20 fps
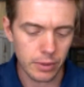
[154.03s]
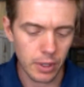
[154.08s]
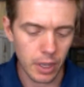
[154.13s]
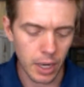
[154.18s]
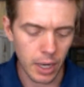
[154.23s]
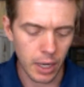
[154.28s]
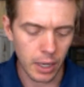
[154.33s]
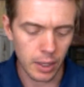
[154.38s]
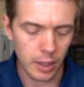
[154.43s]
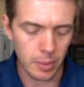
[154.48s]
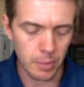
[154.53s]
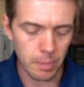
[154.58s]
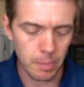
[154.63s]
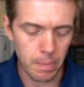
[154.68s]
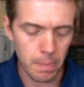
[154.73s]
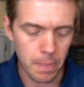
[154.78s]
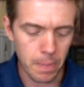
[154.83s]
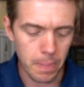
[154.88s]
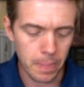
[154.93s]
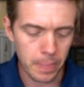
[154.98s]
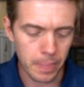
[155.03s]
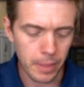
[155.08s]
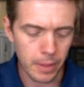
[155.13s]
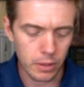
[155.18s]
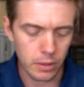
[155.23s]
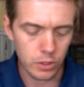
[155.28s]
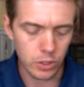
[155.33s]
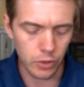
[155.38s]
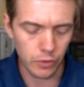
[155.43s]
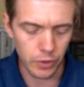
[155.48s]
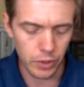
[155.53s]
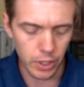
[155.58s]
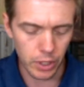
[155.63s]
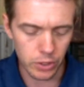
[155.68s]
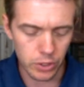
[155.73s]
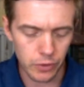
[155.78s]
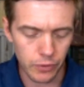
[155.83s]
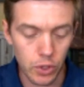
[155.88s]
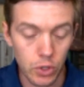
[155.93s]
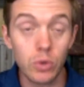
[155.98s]
So for
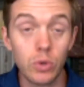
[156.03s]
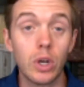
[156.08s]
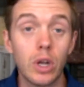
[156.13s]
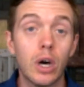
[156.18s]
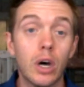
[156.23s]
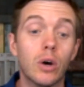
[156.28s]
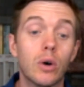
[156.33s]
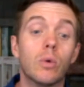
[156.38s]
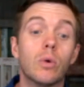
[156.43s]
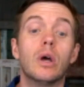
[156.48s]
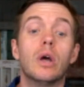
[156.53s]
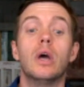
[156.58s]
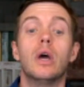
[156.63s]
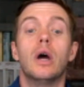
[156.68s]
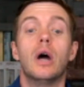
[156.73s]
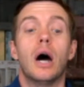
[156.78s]
those of you who know,